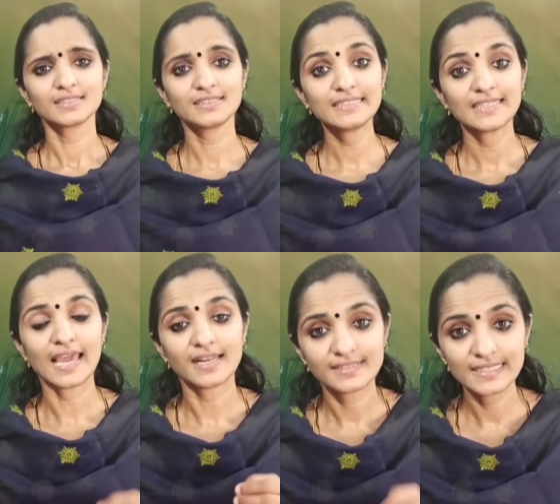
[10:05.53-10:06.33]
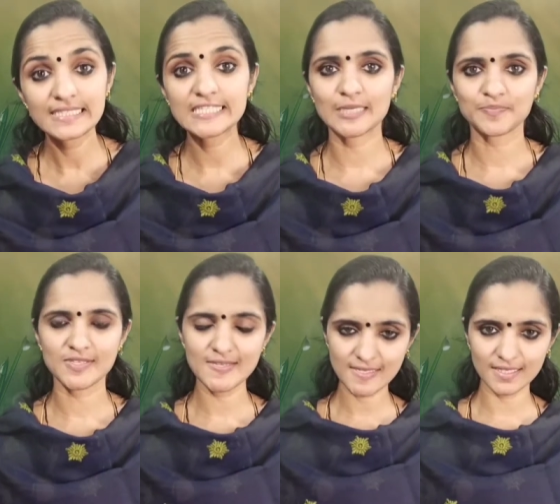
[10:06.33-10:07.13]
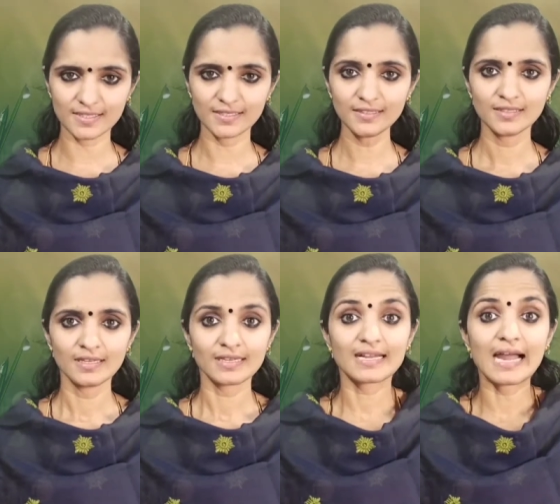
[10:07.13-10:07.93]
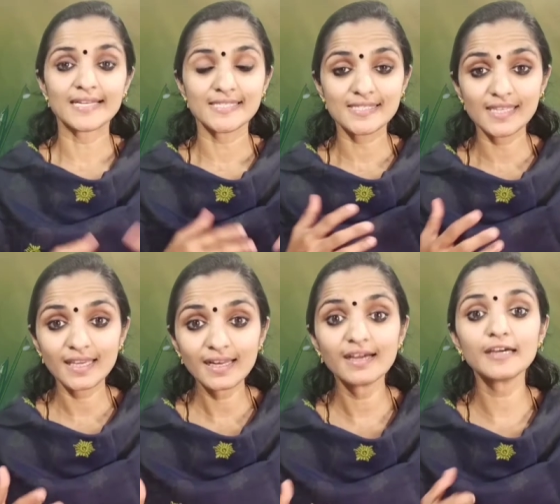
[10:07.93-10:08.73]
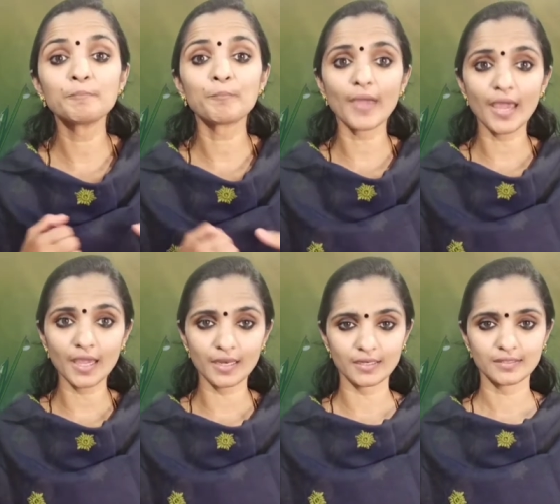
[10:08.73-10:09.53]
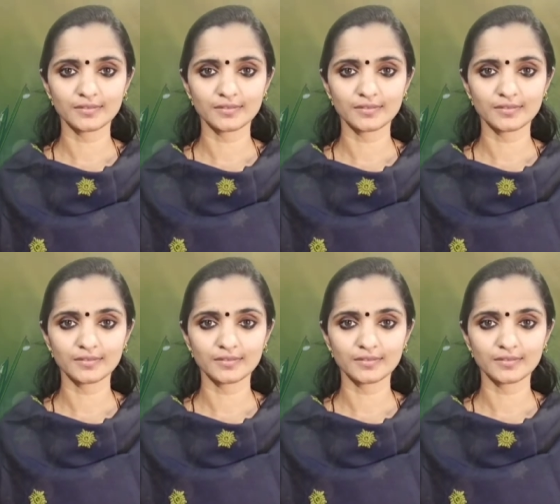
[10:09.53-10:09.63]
The eldest stepsister concealed her pain